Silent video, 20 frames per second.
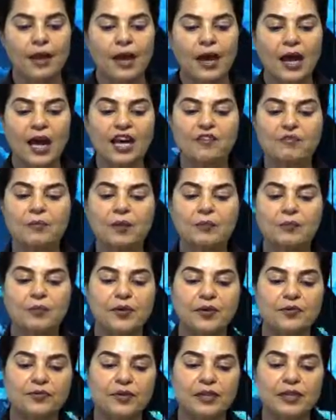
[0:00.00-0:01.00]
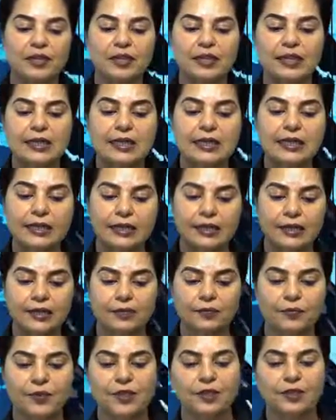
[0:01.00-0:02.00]
I have been perfectly
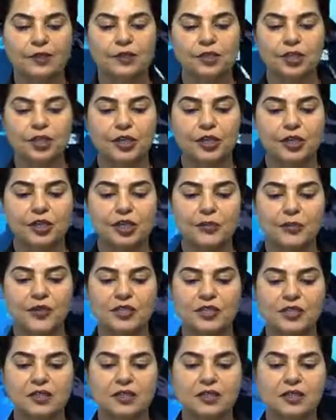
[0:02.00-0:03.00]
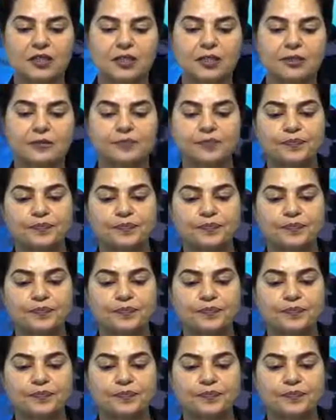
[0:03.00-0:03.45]
clear with Turkish President